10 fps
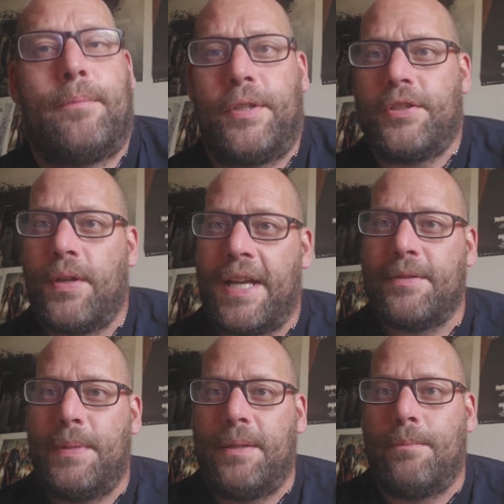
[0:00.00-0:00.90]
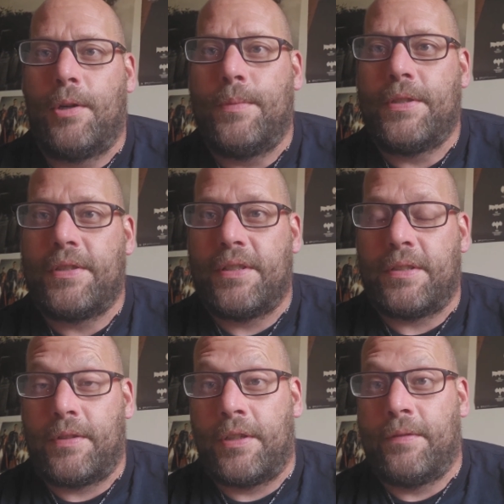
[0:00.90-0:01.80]
everybody, so it has been a moment
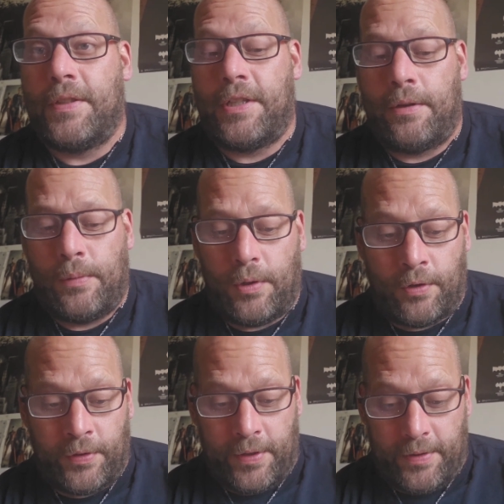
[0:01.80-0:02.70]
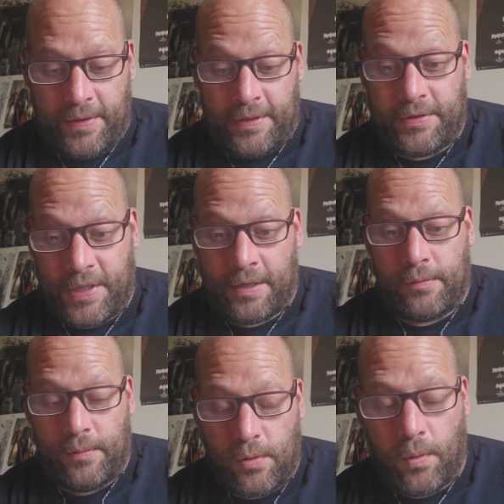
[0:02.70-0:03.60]
since I've done a video on this
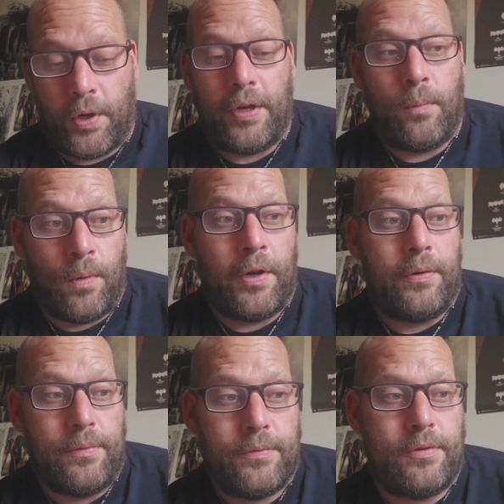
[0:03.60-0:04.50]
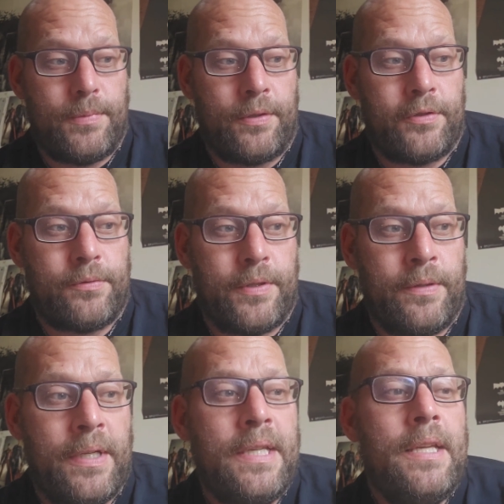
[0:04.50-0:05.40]
channel, quite a while to be honest
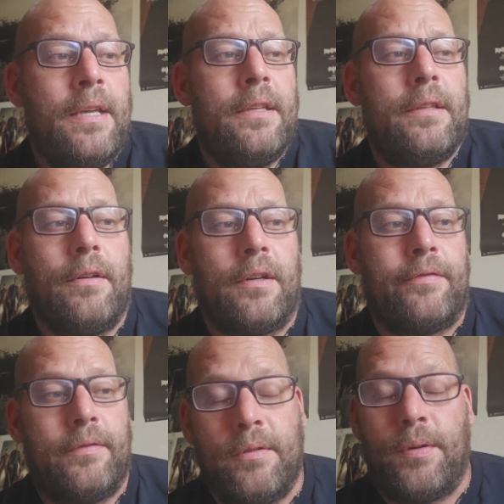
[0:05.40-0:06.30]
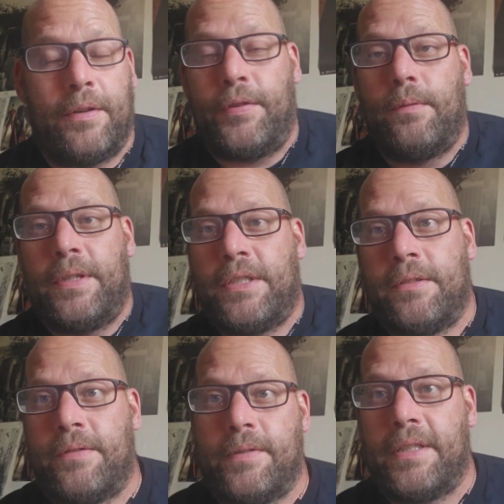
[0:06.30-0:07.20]
with you. There are quite a few
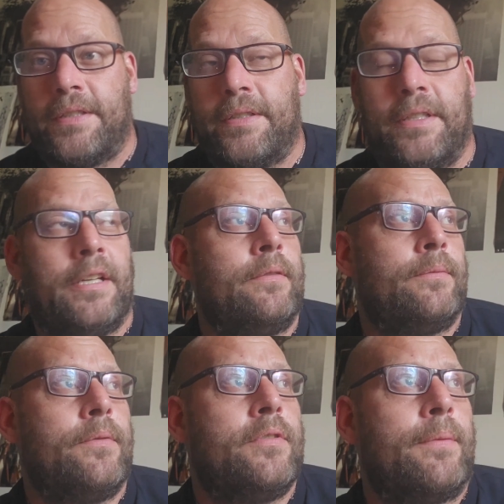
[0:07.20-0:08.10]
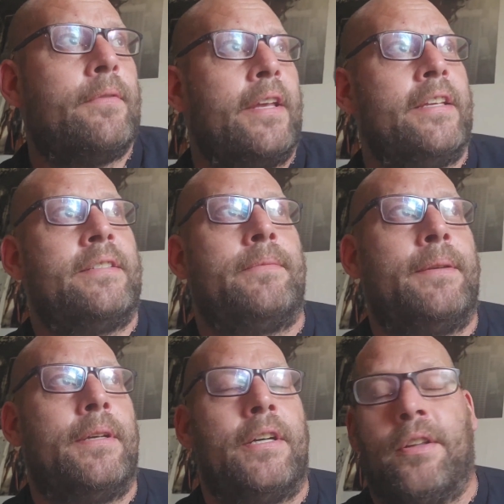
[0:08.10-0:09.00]
reasons for this, you know, some of it is
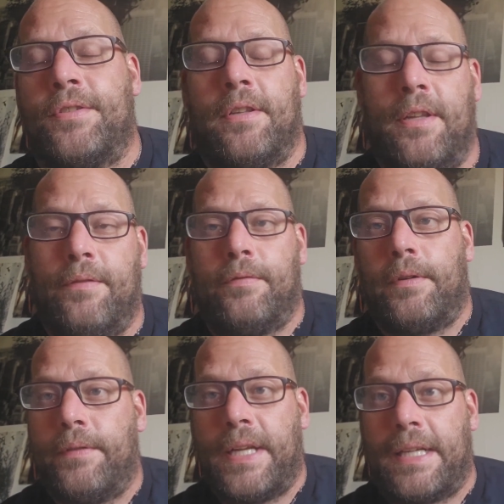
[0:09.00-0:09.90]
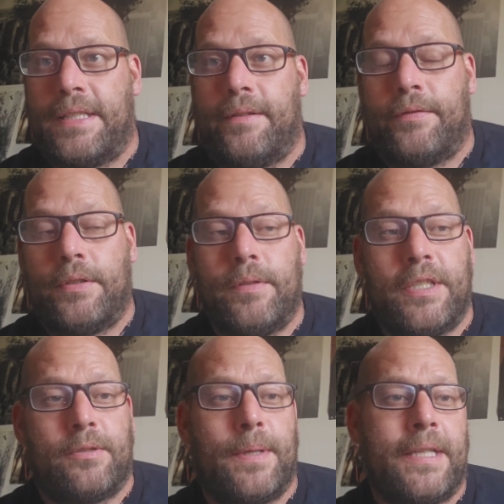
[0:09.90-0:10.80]
maybe I lost love for reacting a few
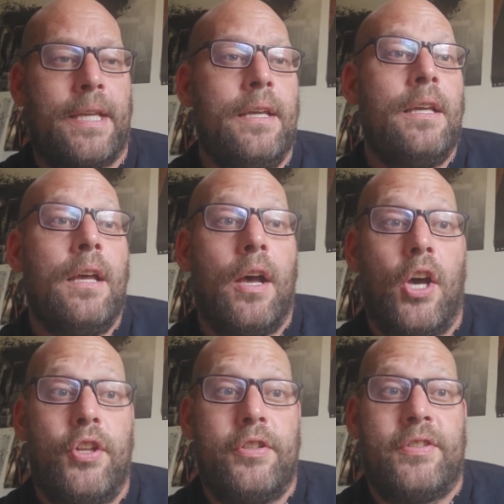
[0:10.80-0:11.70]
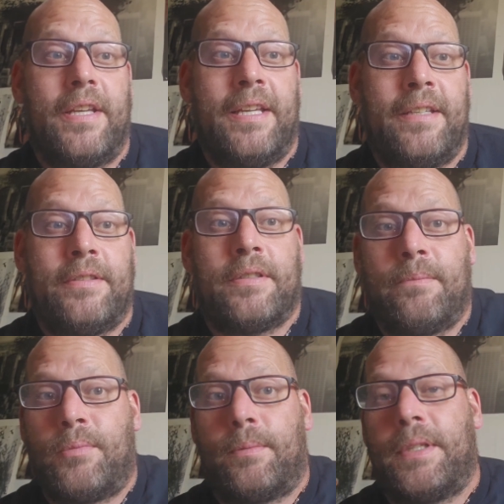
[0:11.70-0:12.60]
years back, others is
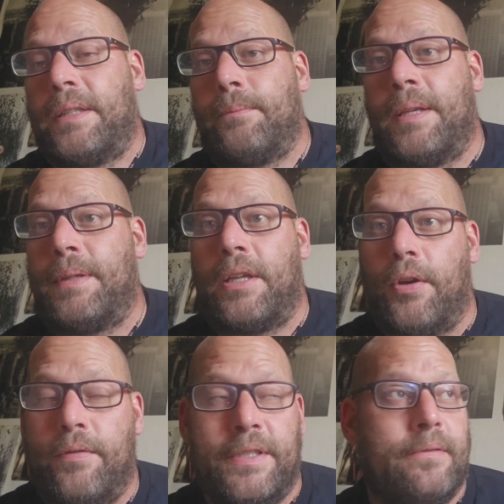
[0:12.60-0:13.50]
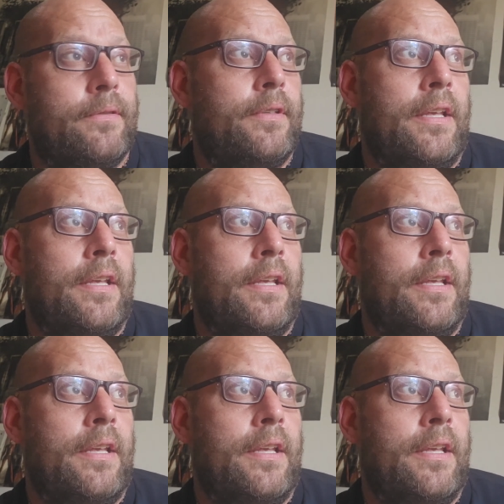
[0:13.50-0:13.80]
probably maybe COVID,